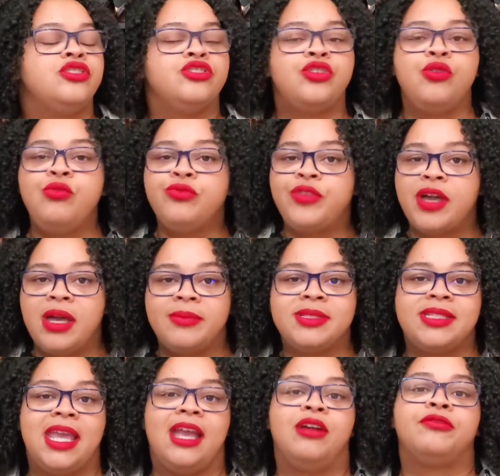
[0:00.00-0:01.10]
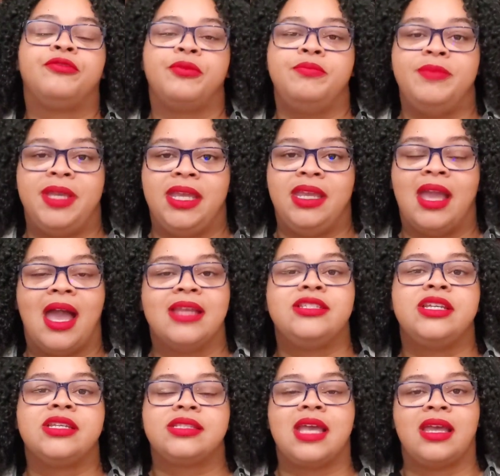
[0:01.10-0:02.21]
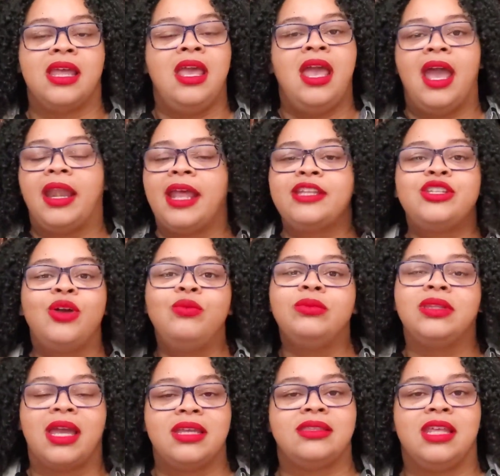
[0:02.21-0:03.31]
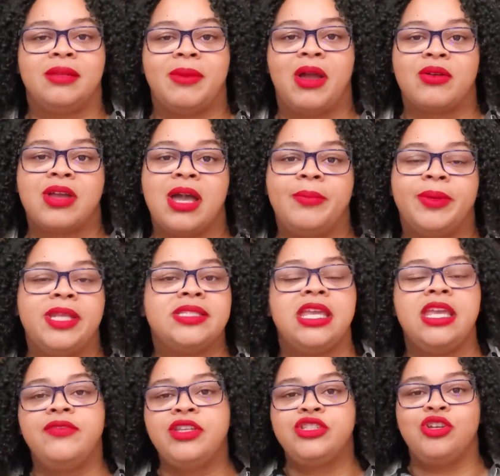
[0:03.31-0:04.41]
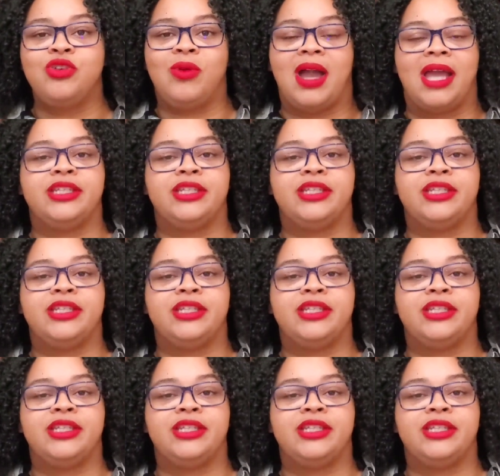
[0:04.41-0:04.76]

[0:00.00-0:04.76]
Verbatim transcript: two thumbs down from me. I just, I, and I don't like that about companies, even do it.